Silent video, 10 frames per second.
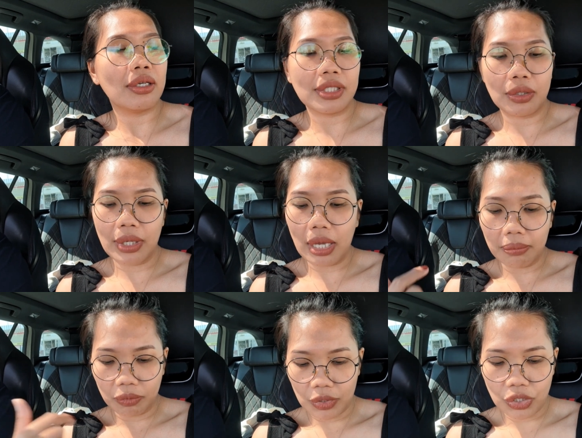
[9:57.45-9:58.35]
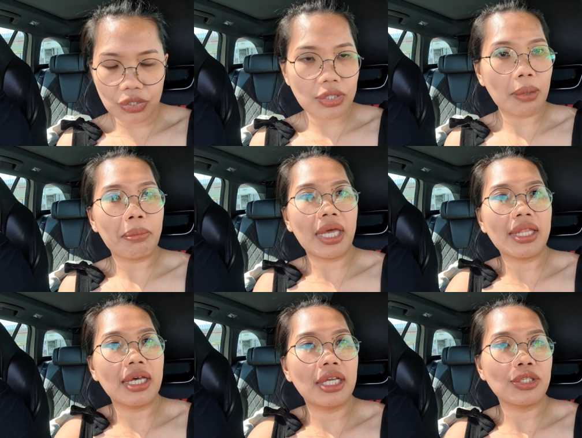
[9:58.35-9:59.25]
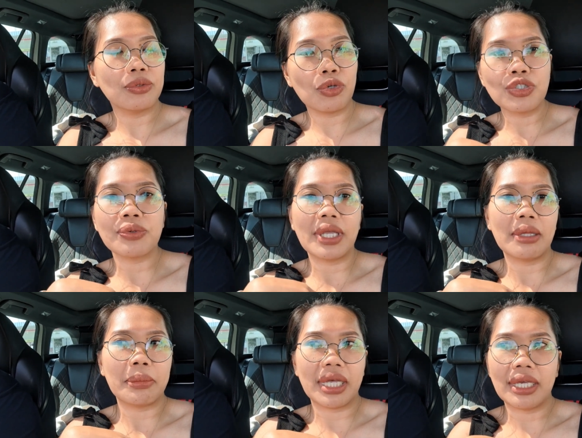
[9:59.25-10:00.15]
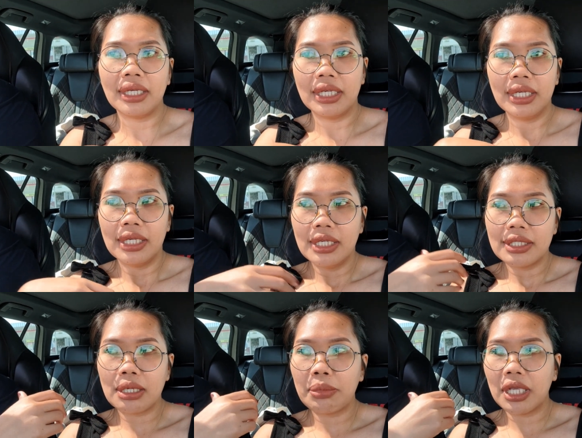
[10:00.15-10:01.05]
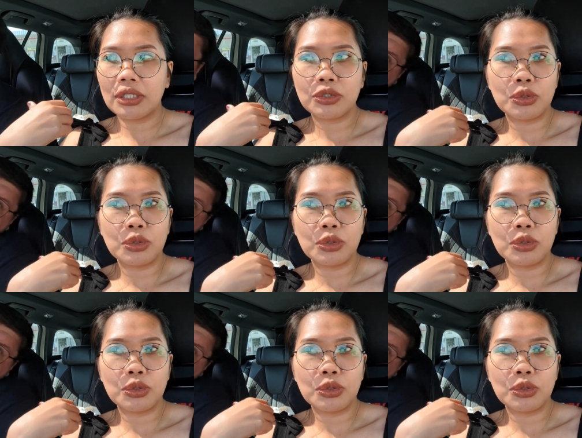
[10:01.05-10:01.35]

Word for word: So yeah, we just stopped by the grocery and buy something to